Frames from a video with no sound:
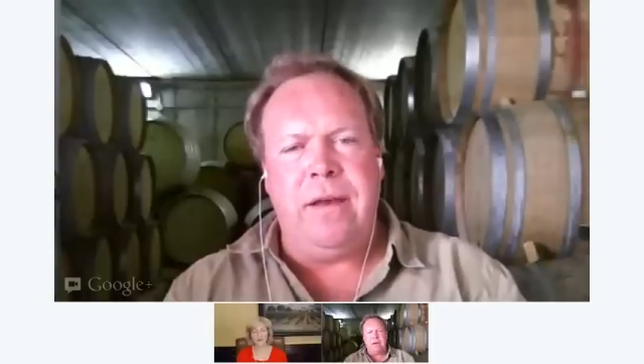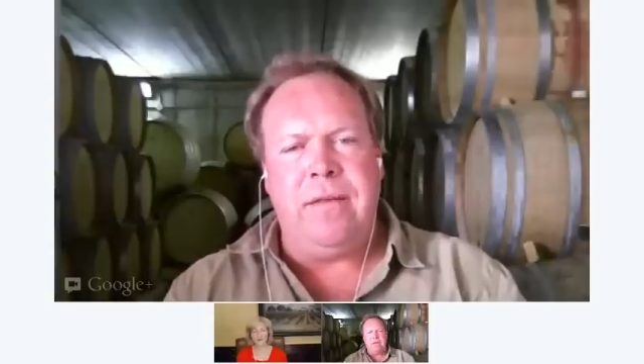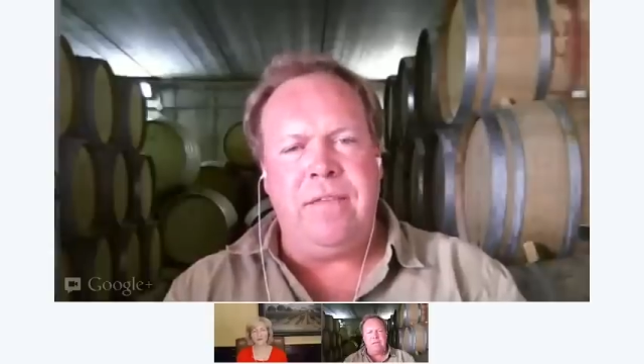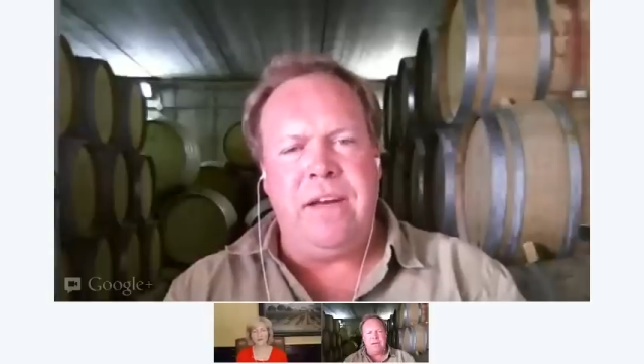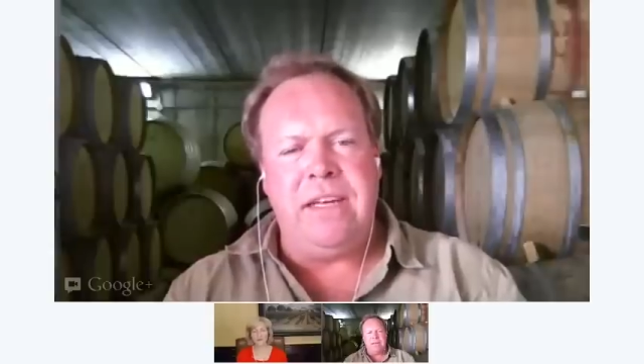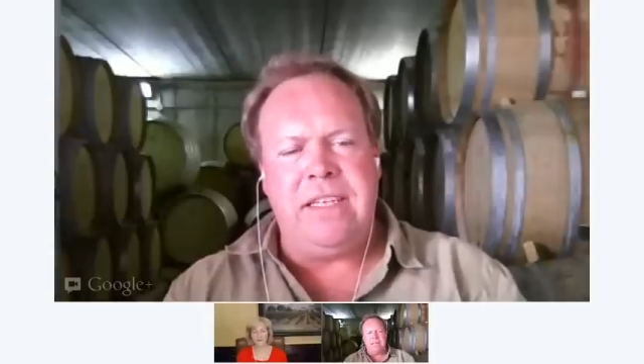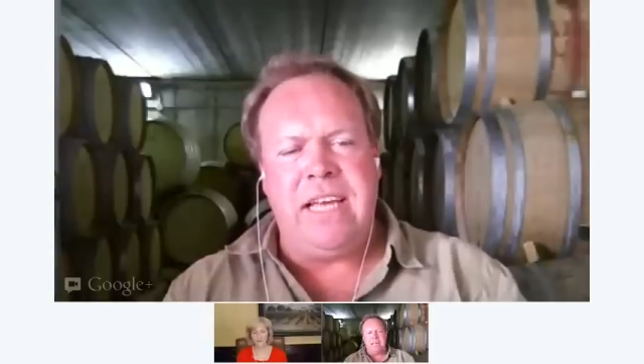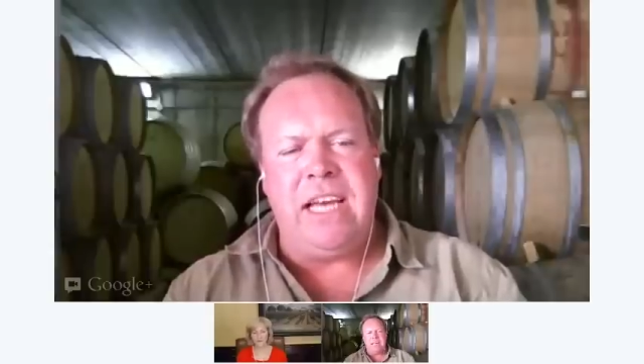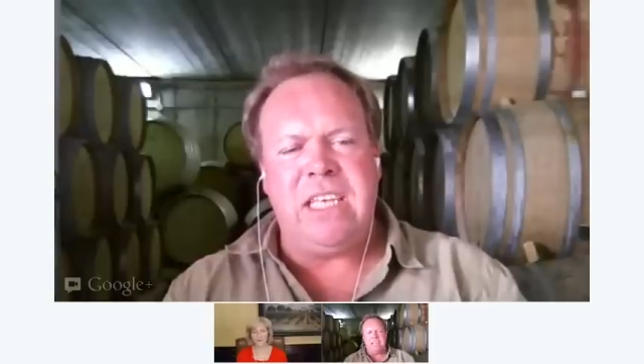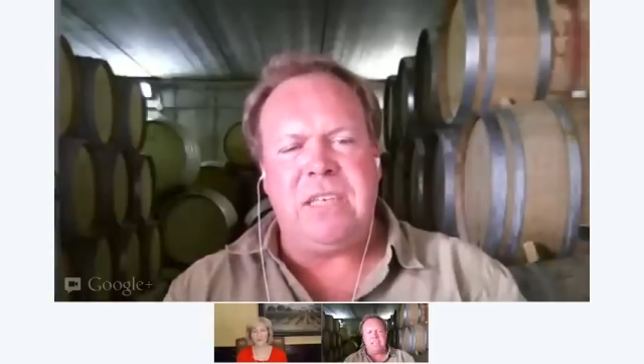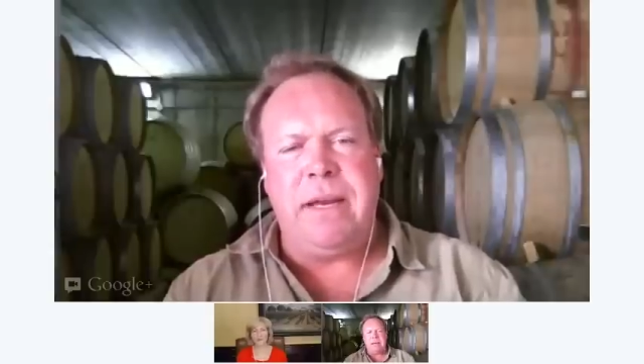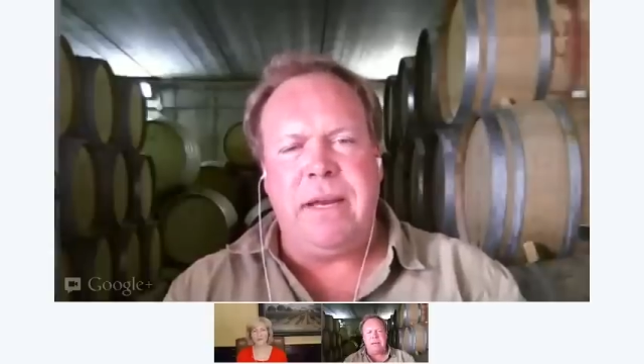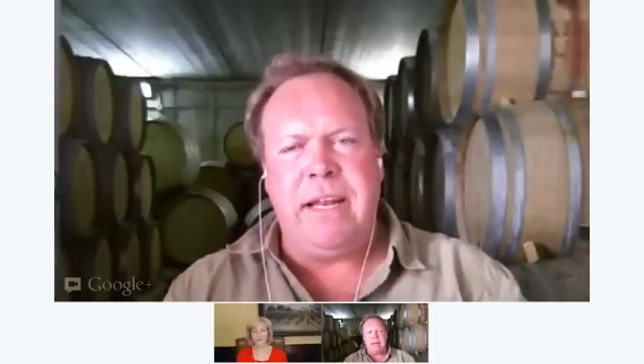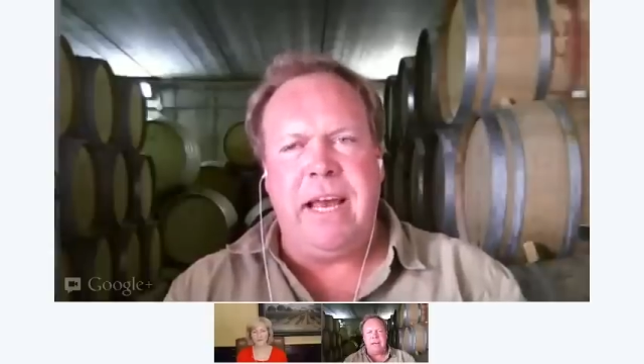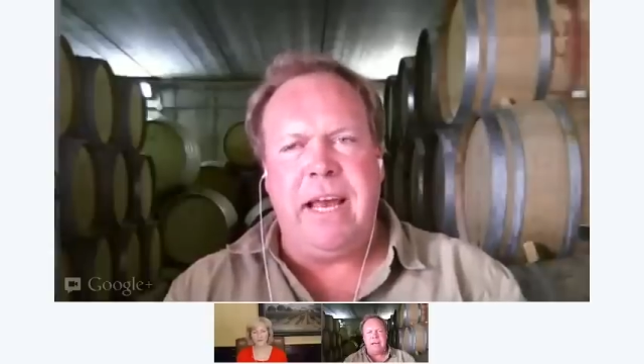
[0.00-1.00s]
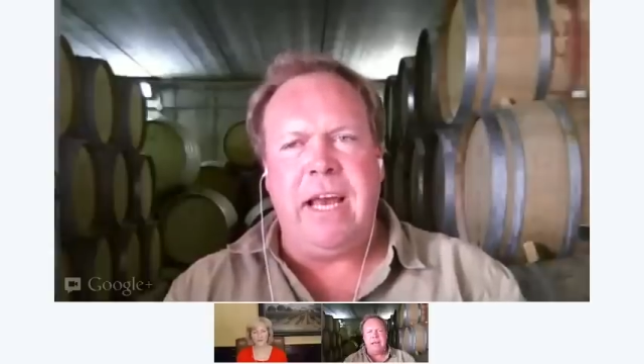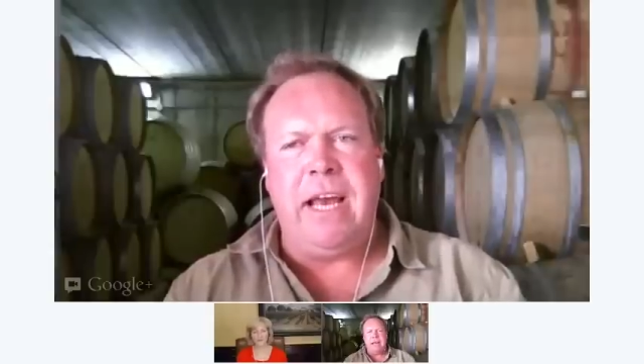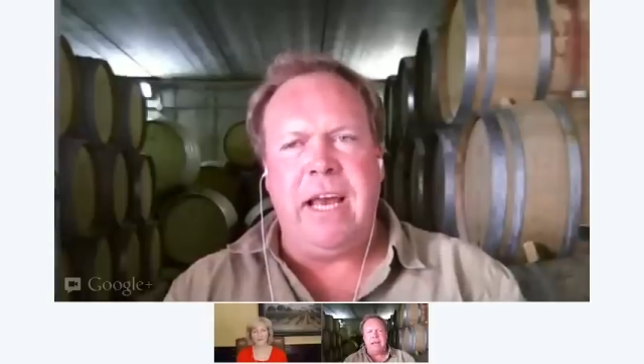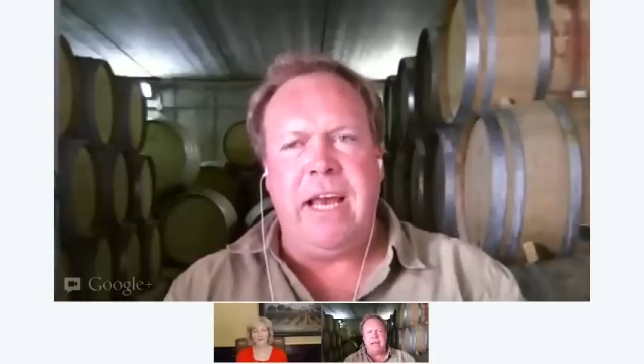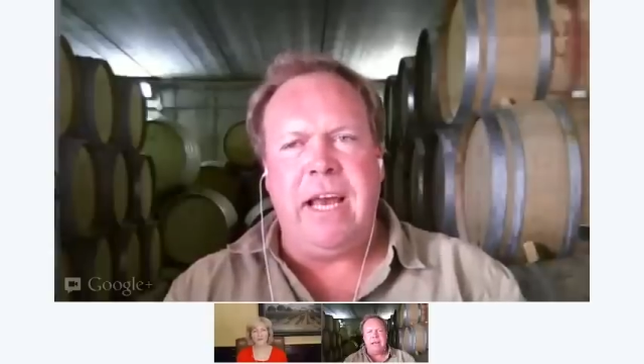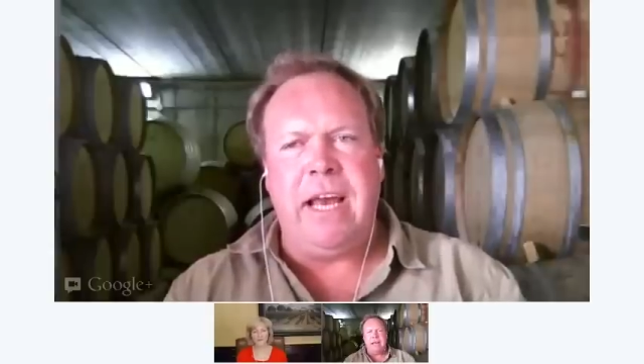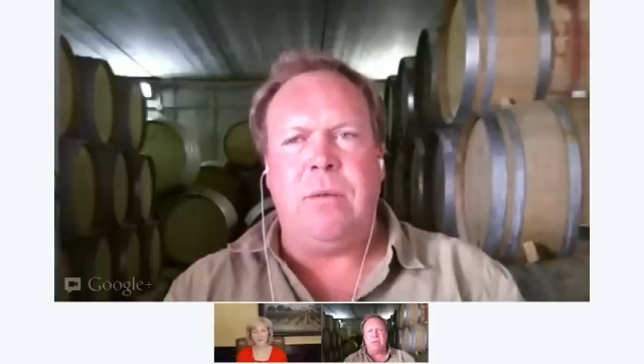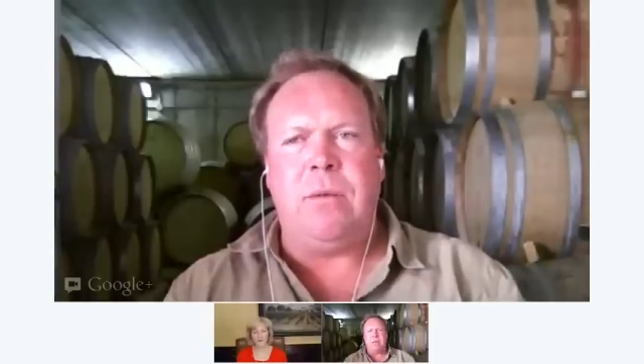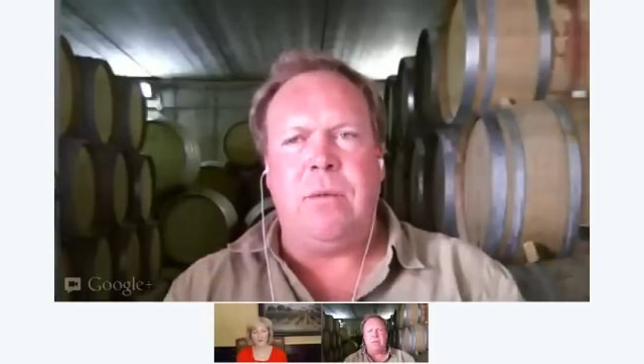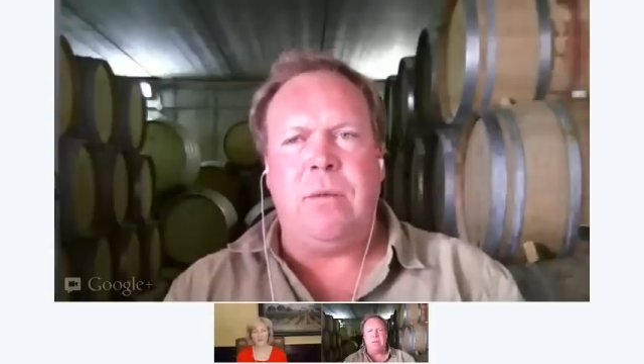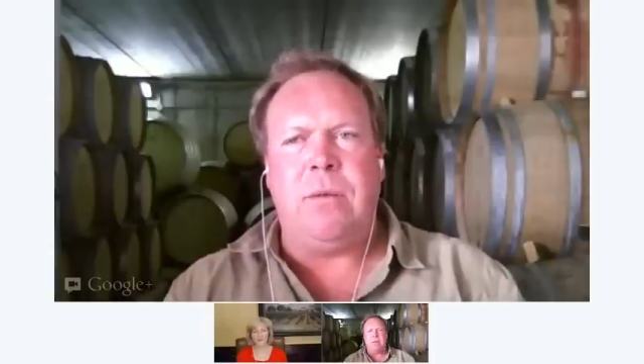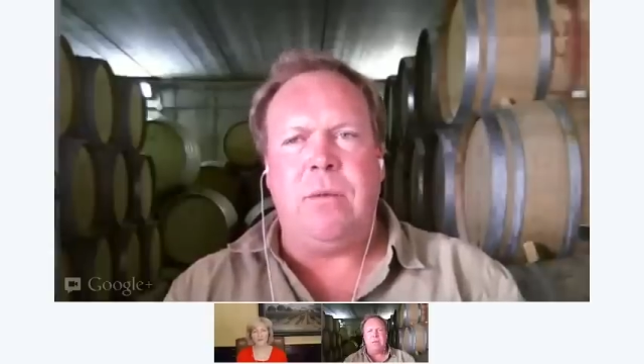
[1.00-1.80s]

if I taste my Niagara Pinot